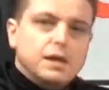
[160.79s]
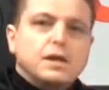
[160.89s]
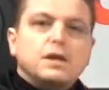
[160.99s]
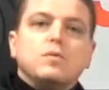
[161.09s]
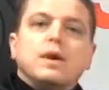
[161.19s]

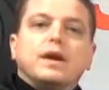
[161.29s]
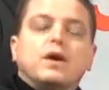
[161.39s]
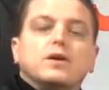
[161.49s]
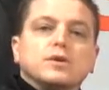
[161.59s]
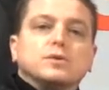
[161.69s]
you want it
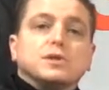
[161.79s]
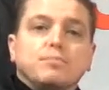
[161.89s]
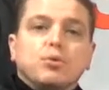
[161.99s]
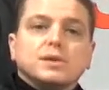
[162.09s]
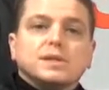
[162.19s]
on your
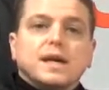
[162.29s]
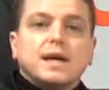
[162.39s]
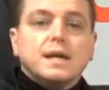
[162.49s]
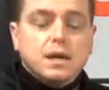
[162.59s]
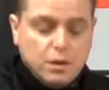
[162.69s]
support
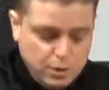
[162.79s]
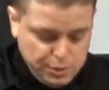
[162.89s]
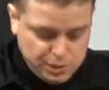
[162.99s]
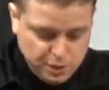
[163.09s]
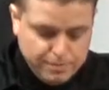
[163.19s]
side
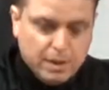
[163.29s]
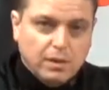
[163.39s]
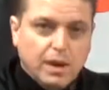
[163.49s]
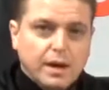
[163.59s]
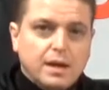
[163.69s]
close to your belt
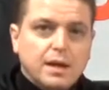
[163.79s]
line.